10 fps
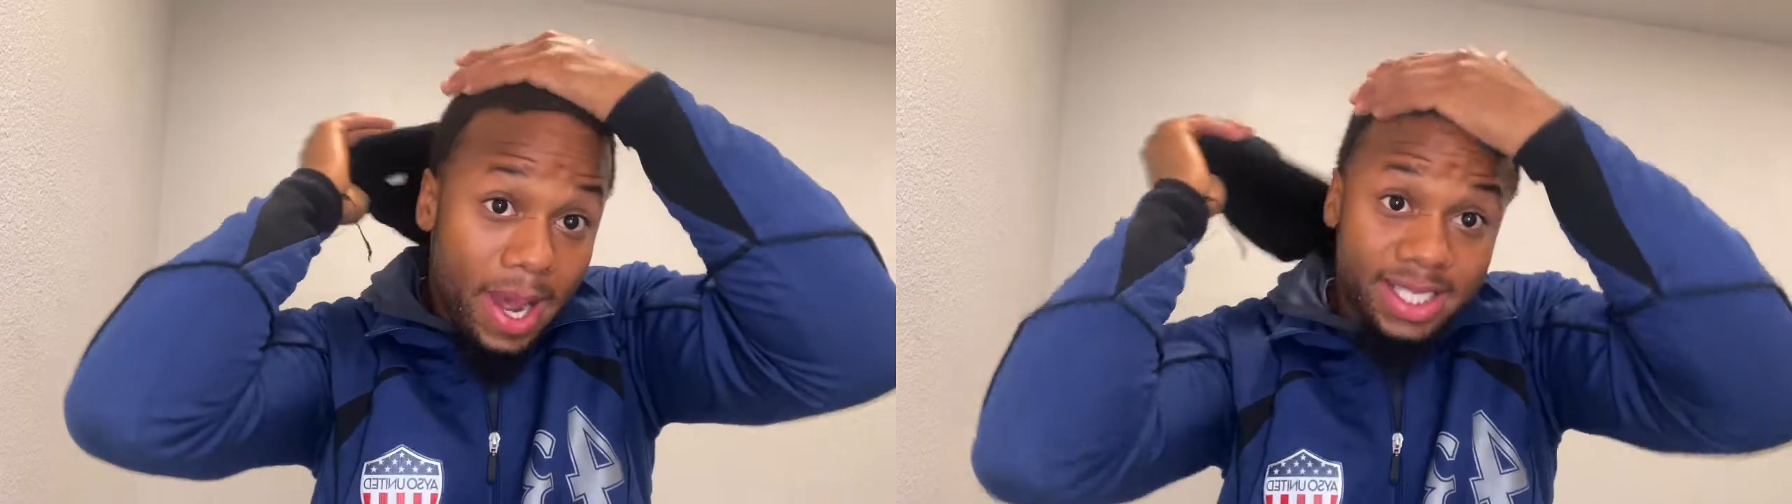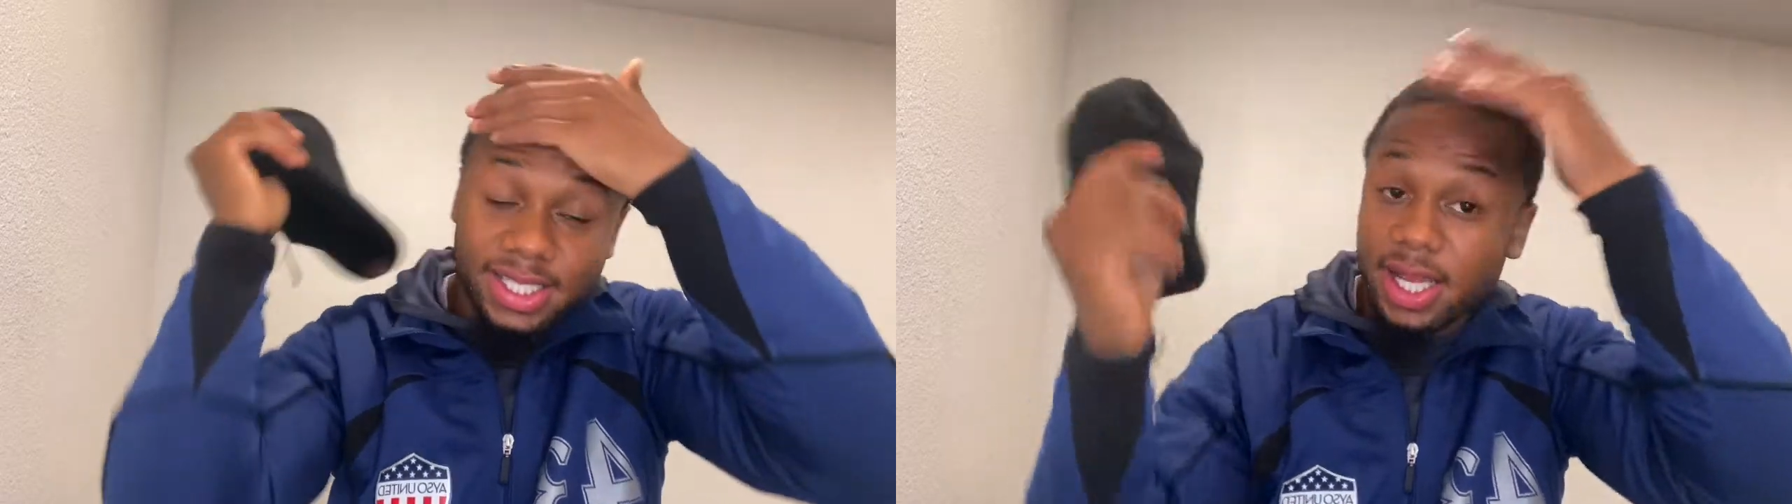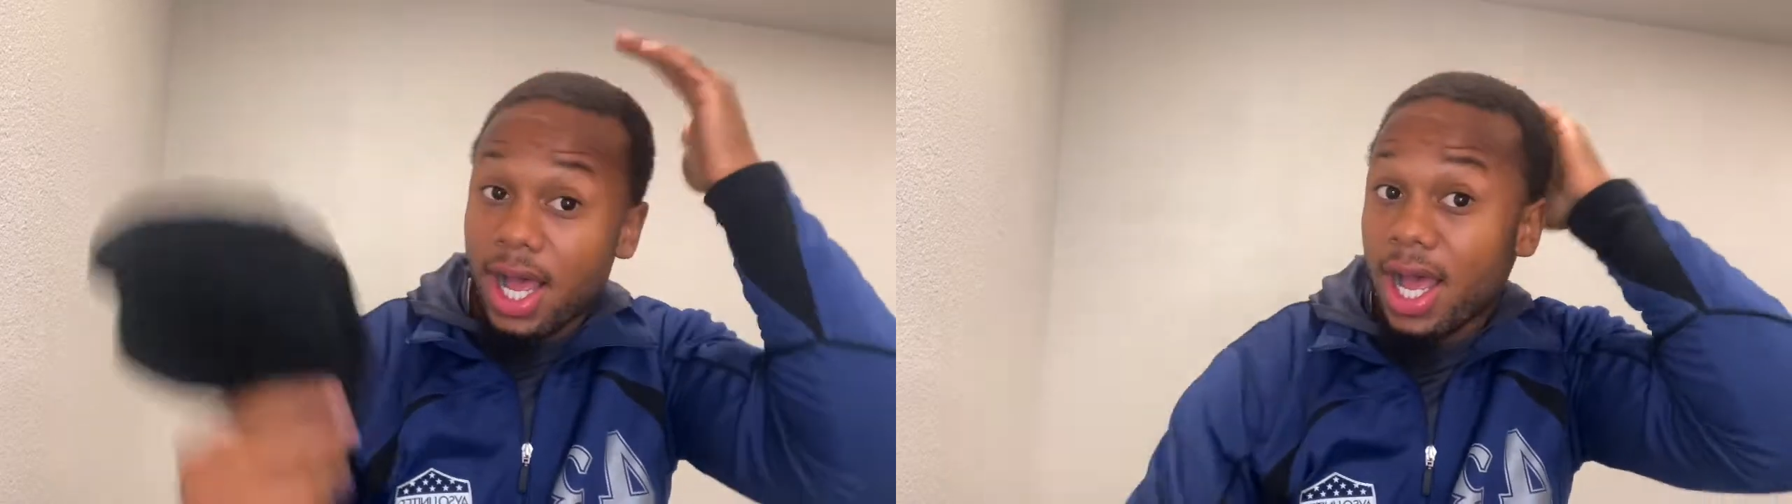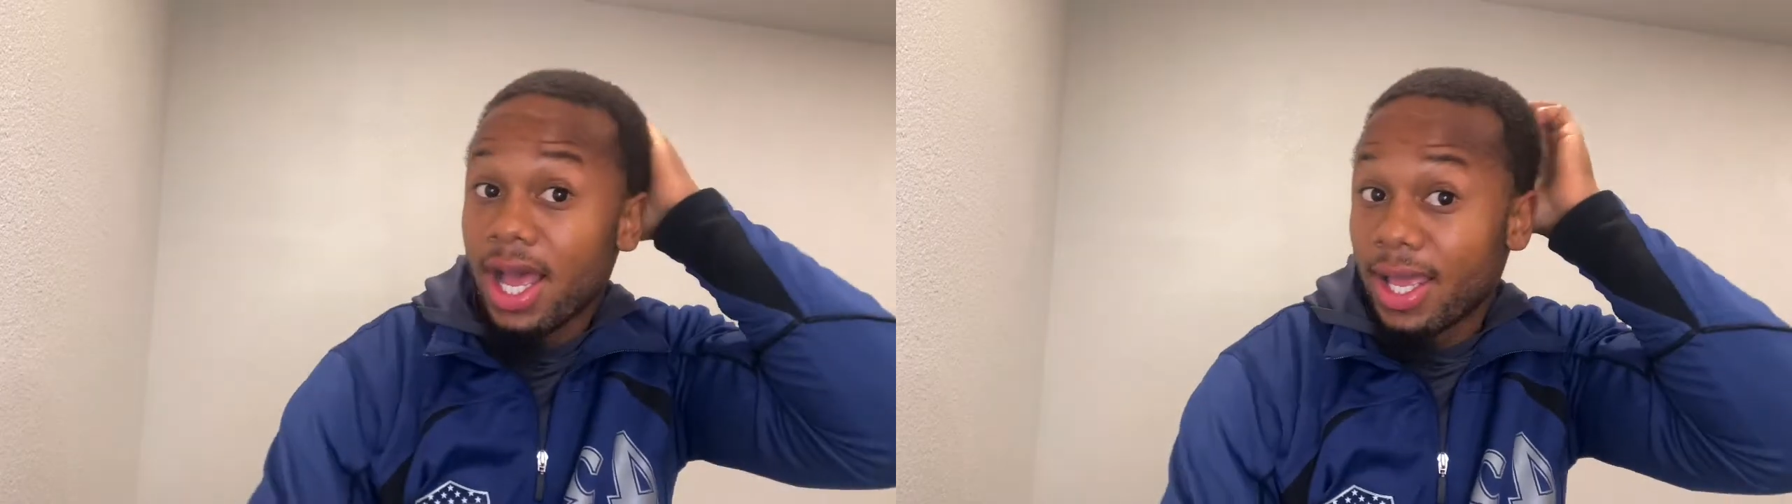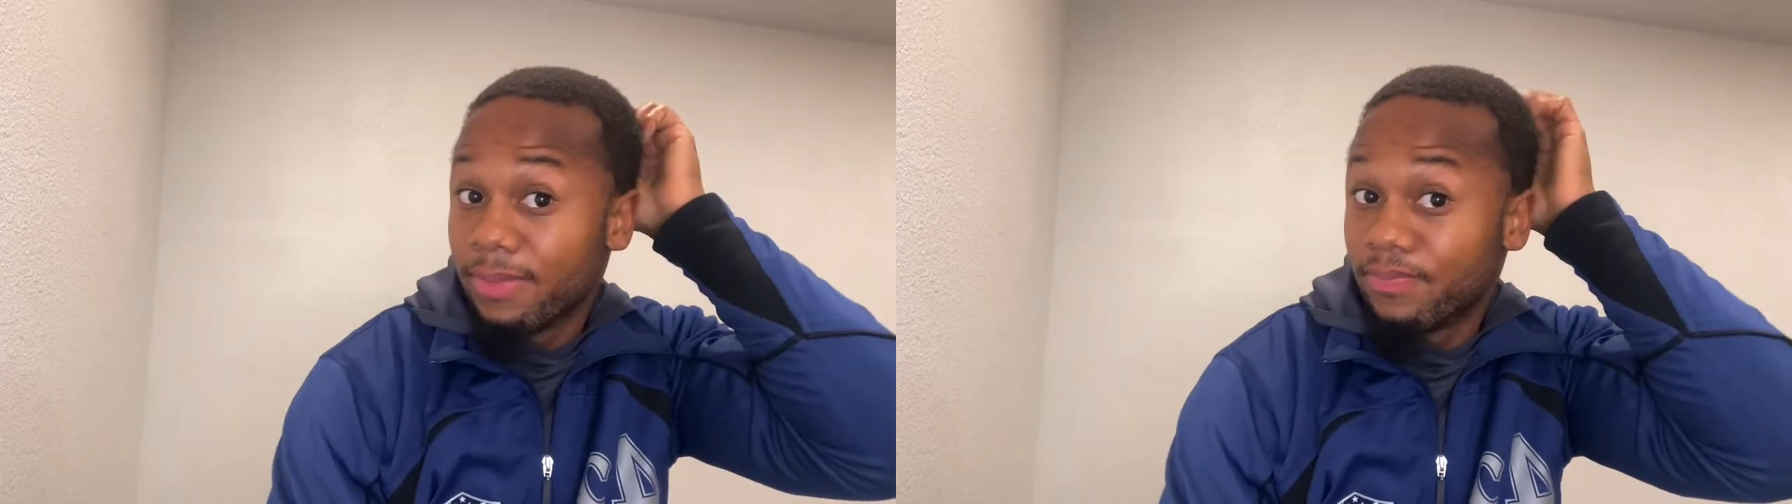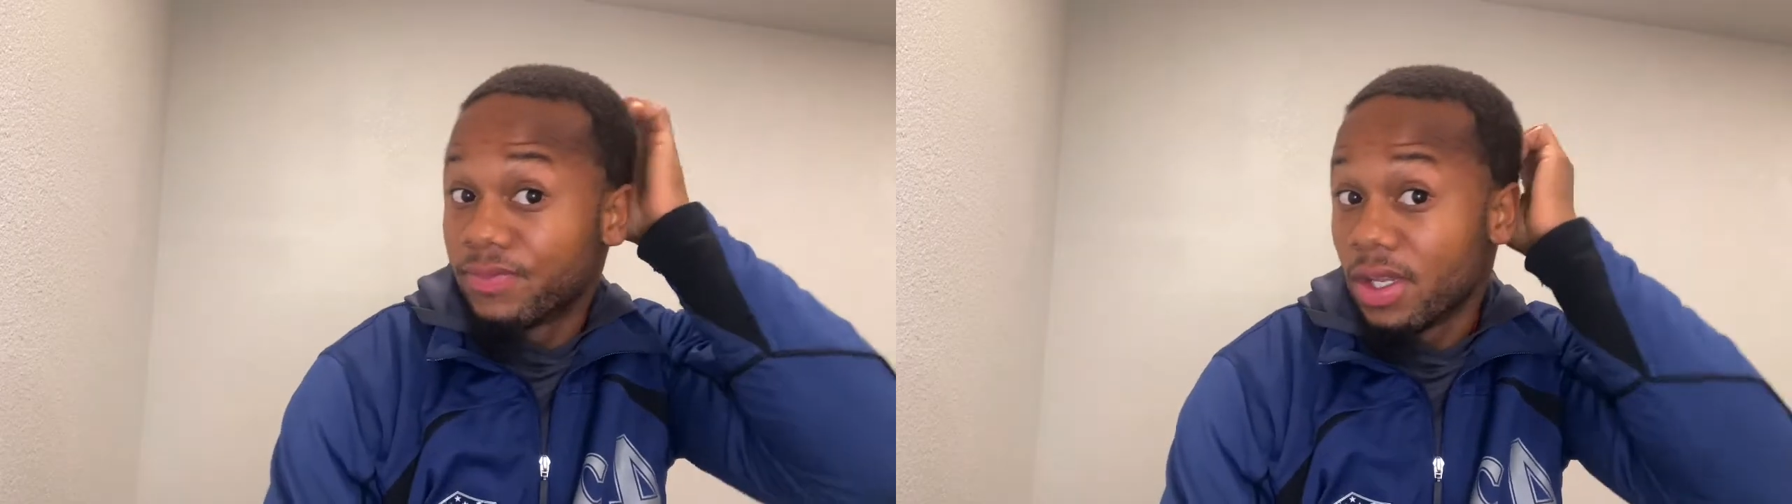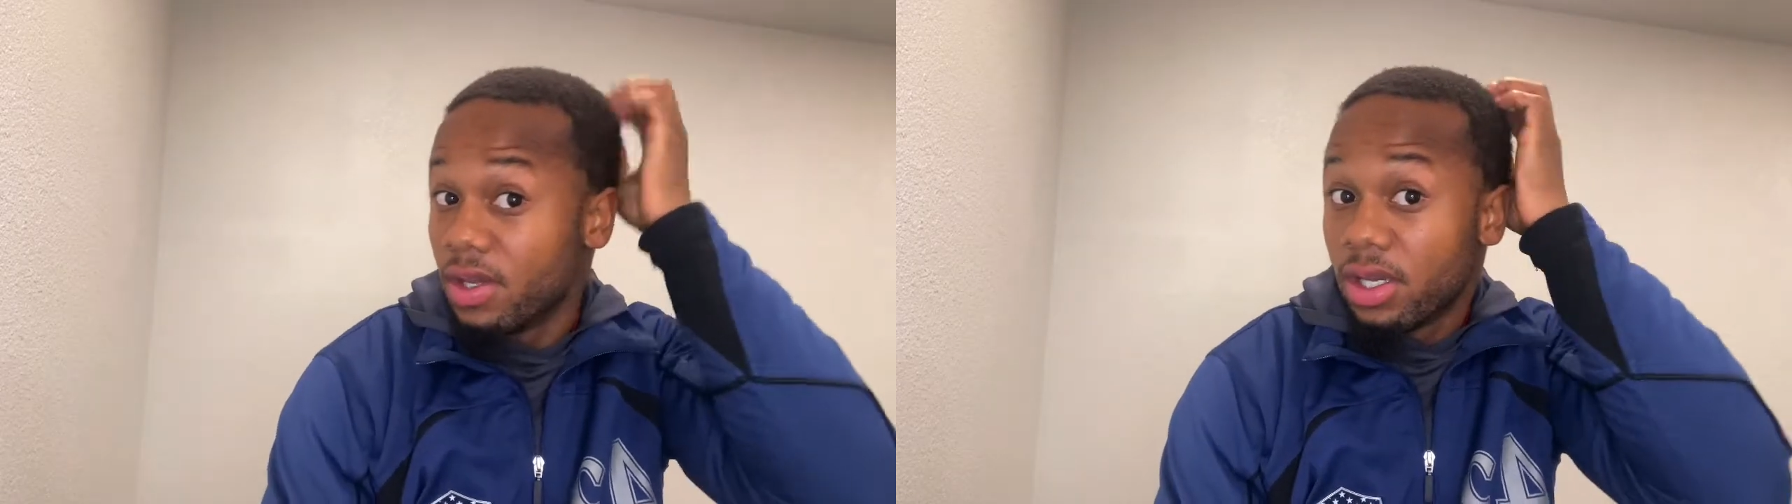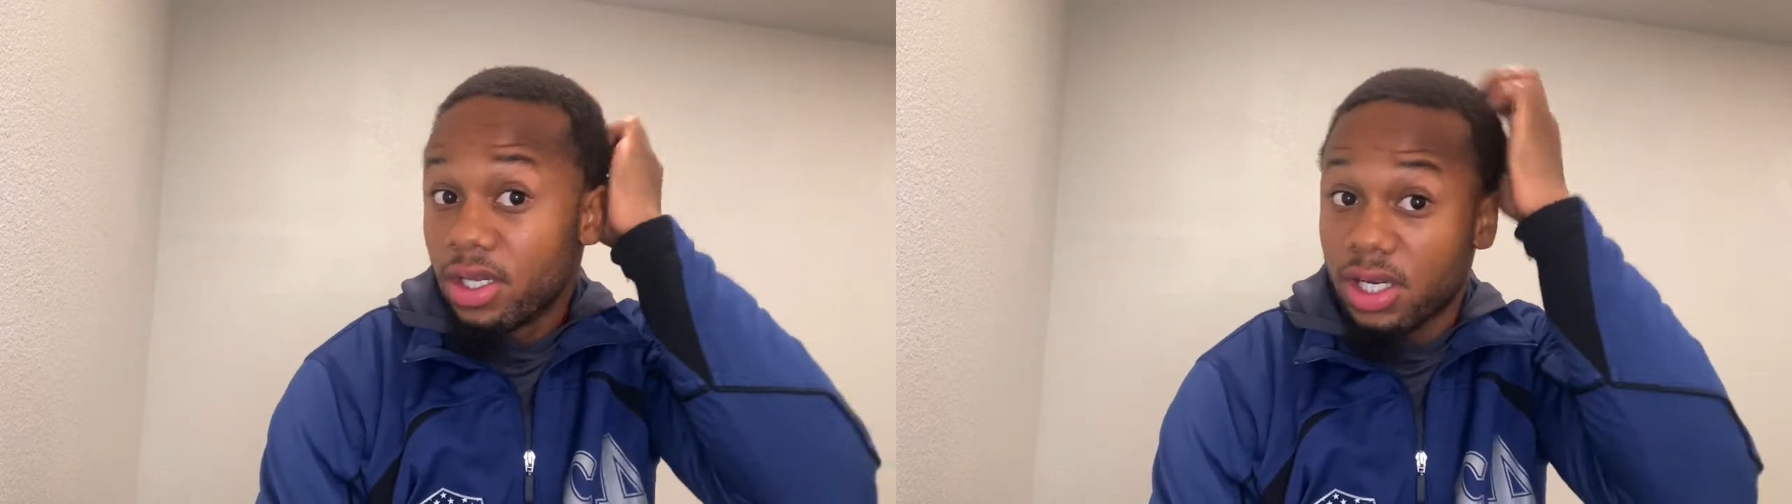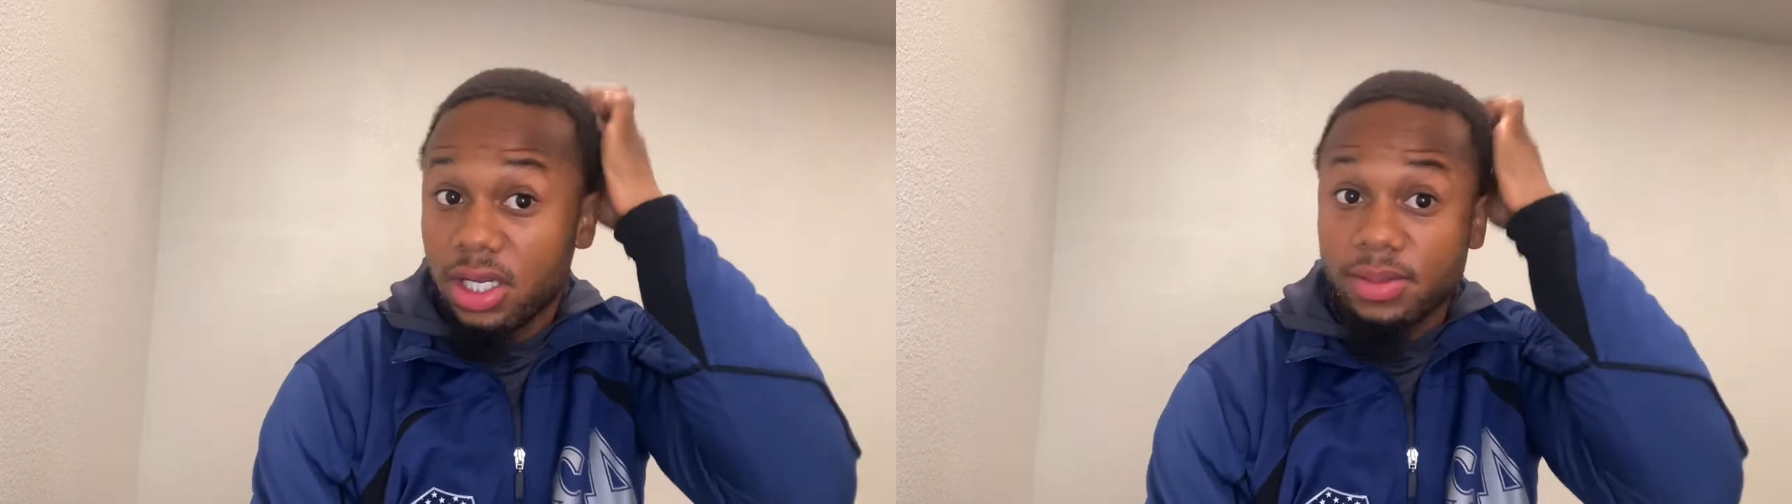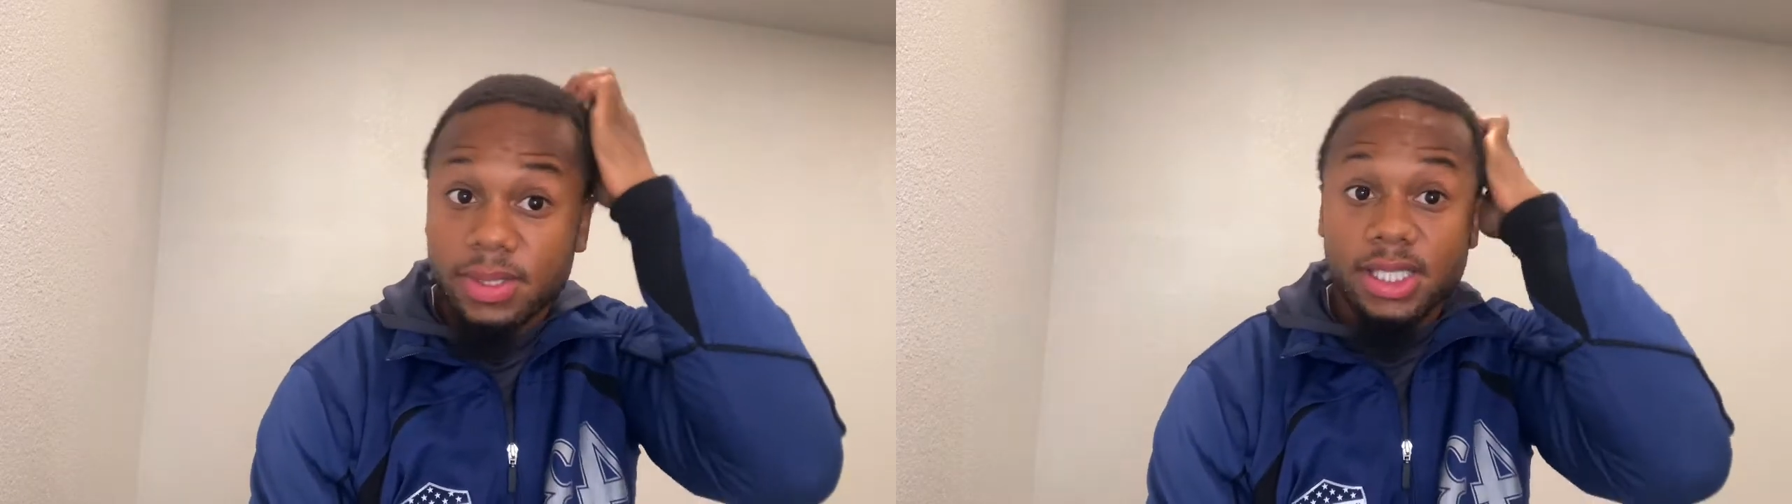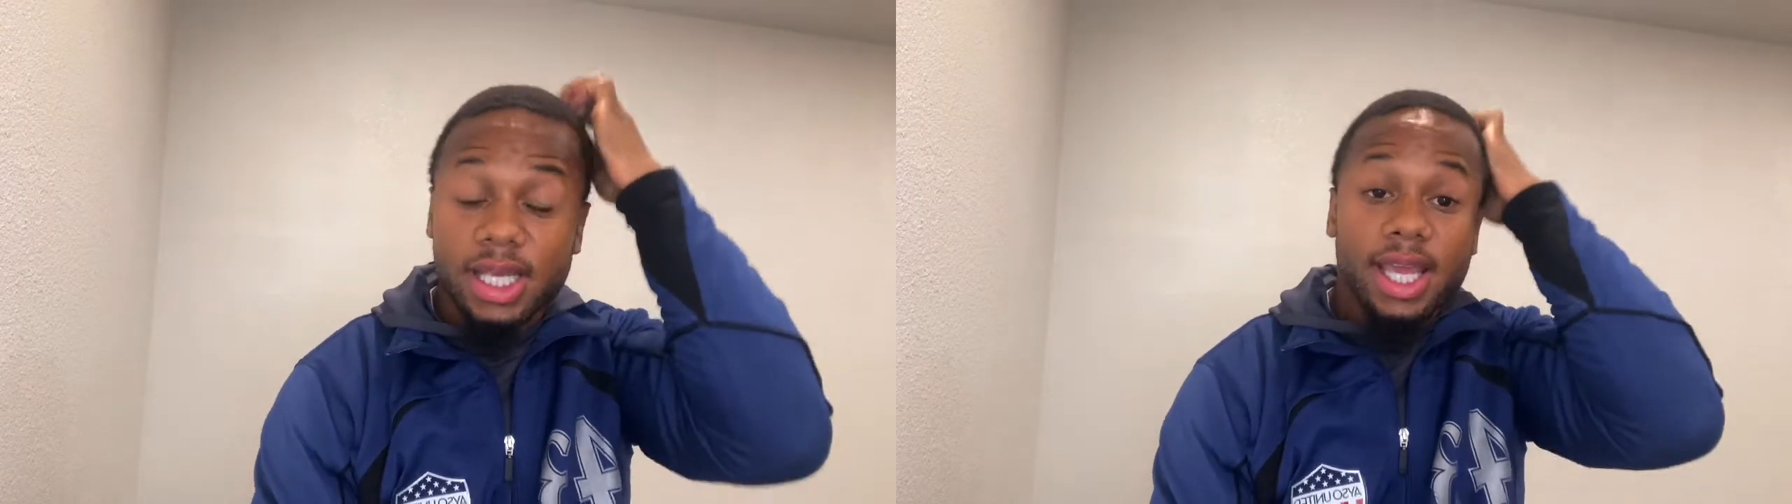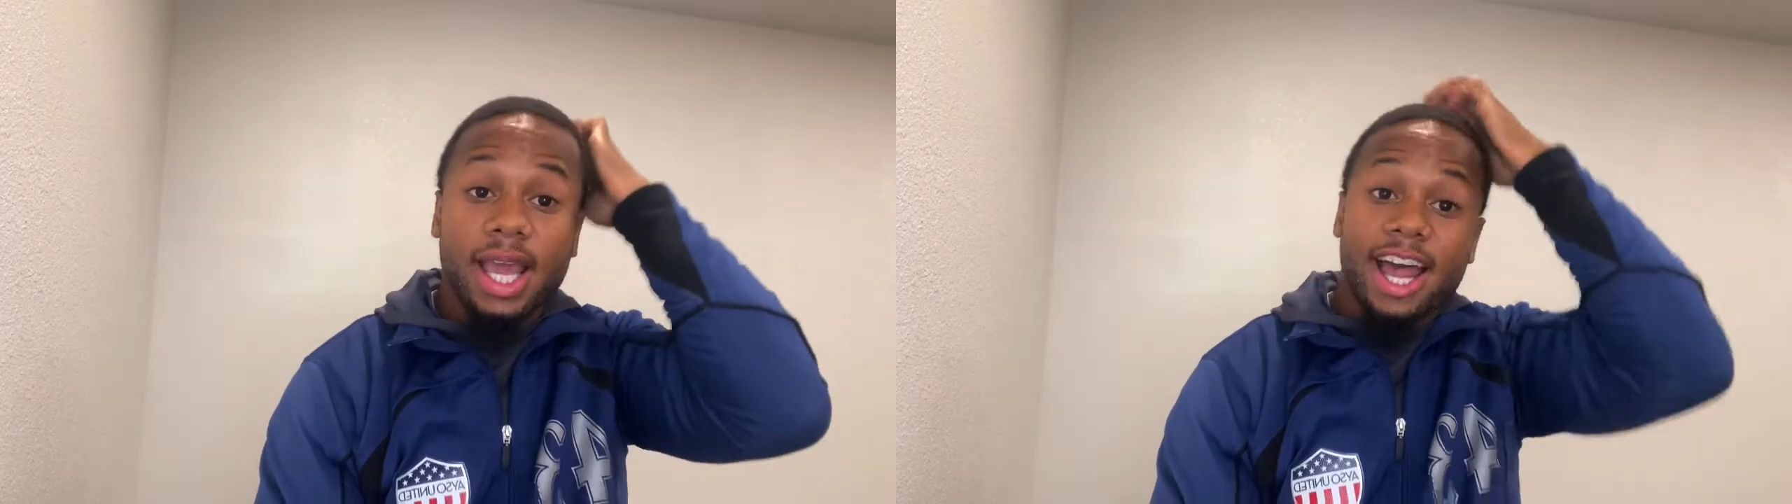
side, you know what I'm saying?